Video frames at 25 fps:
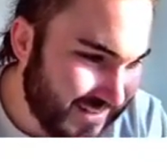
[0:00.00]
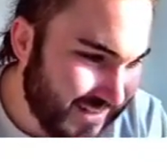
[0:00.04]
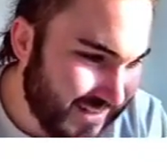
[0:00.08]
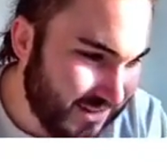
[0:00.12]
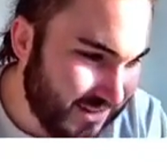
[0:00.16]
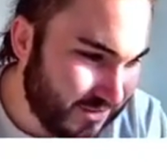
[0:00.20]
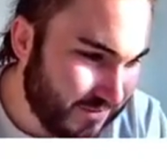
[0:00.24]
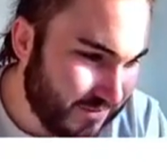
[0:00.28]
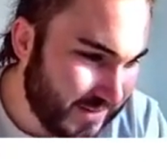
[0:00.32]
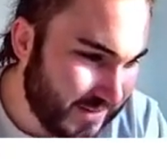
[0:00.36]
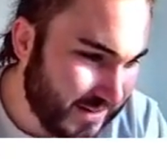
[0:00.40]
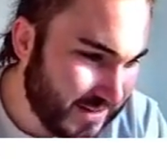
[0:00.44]

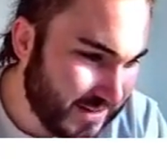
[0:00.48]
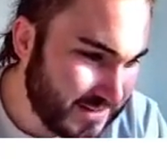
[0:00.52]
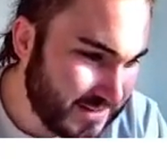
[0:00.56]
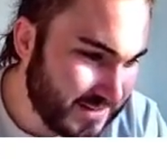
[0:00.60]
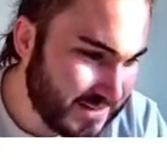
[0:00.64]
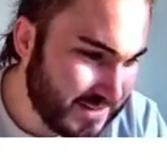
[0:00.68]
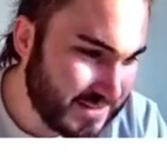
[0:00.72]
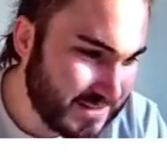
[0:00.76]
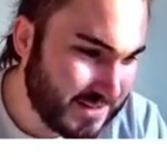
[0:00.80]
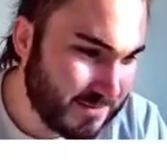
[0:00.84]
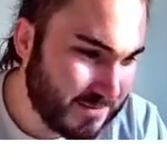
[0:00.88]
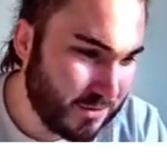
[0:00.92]
Alpha
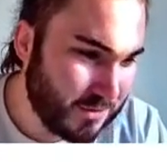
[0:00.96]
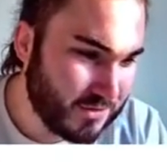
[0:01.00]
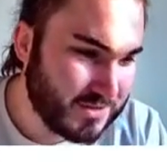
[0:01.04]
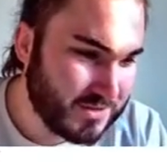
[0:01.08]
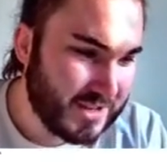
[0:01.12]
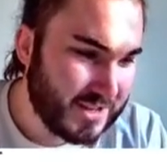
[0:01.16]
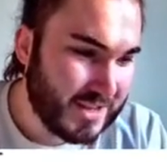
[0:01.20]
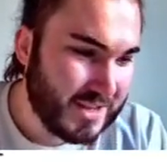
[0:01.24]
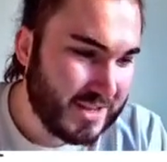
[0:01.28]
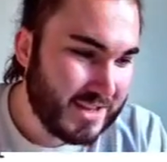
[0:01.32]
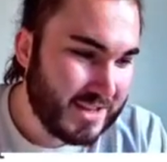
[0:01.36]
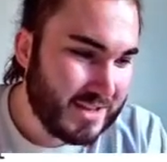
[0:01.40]
is the most...
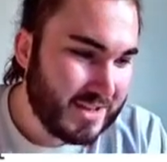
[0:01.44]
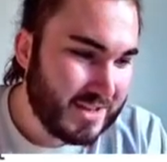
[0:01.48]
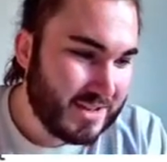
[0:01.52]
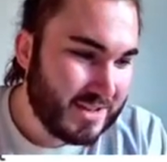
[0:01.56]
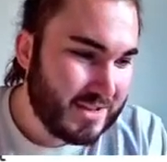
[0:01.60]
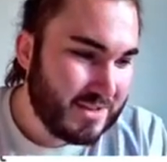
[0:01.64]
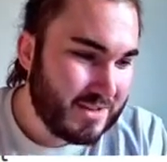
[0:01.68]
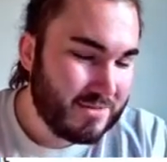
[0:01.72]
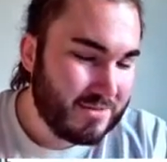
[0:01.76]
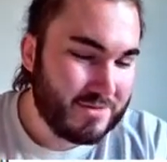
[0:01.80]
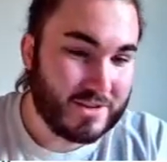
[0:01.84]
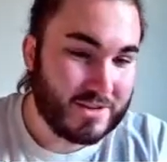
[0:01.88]

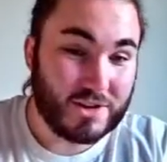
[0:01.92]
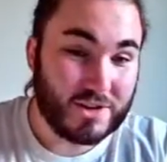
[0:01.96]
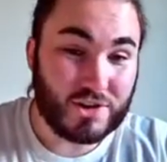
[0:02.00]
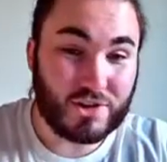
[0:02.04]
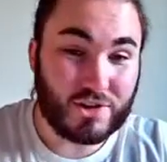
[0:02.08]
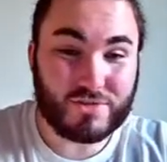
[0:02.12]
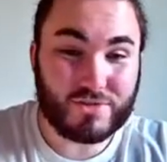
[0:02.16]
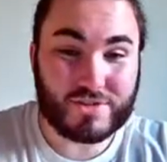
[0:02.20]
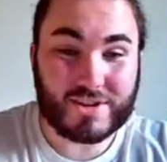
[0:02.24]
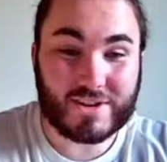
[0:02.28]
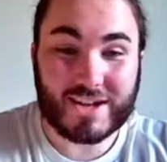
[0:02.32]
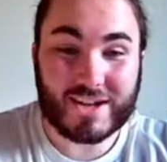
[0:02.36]
The
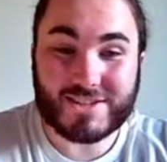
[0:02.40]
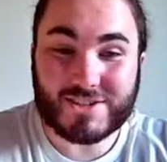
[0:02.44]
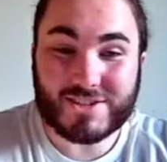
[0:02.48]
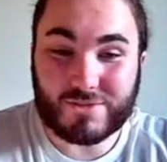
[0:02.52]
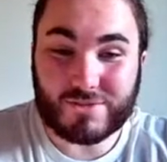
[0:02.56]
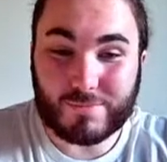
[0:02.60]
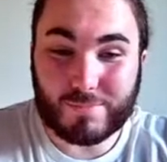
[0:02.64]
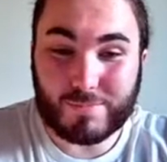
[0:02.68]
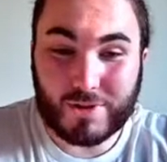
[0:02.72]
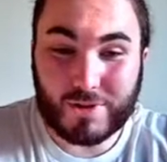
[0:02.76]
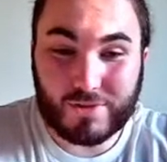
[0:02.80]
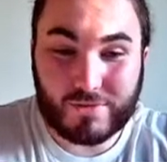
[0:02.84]
Newcastle
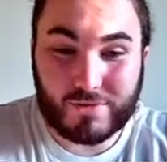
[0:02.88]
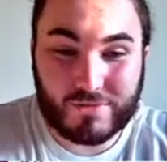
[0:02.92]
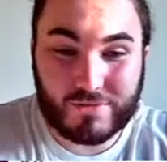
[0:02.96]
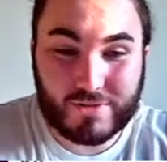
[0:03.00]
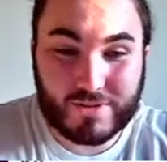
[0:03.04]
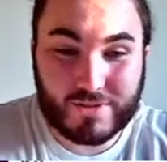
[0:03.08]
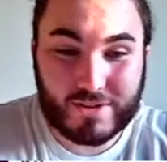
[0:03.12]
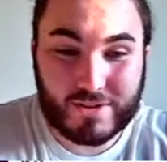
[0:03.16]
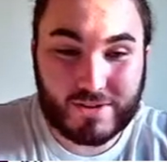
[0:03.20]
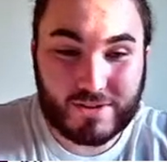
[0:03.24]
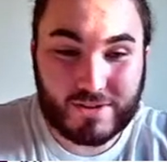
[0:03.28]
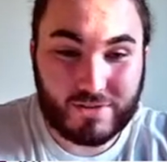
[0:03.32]
bloke,
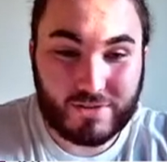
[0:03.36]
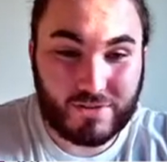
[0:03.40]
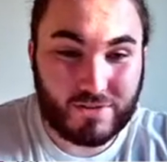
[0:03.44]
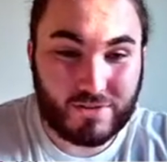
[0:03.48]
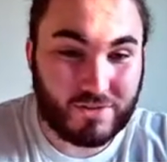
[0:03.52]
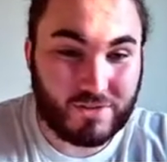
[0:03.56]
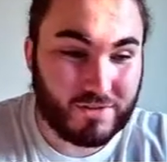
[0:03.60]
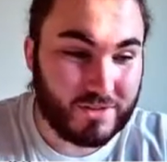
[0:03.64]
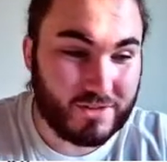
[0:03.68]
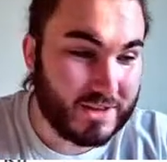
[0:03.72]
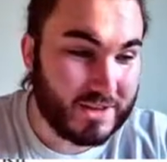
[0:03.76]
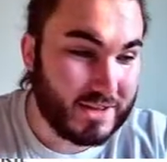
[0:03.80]

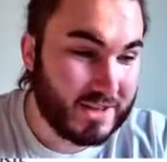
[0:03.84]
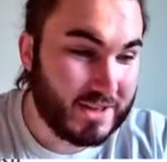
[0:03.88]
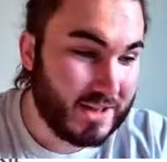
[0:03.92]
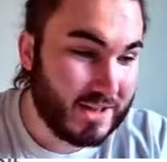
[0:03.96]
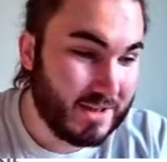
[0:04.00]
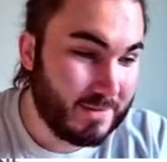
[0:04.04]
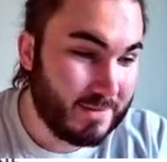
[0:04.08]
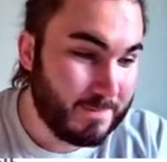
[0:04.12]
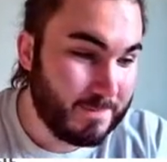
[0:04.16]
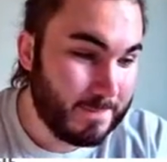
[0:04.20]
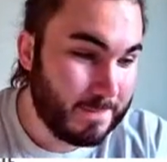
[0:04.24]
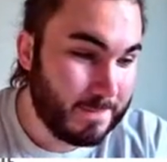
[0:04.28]
or
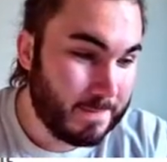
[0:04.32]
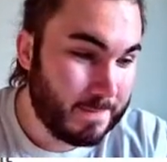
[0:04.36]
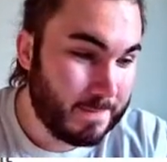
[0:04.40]
the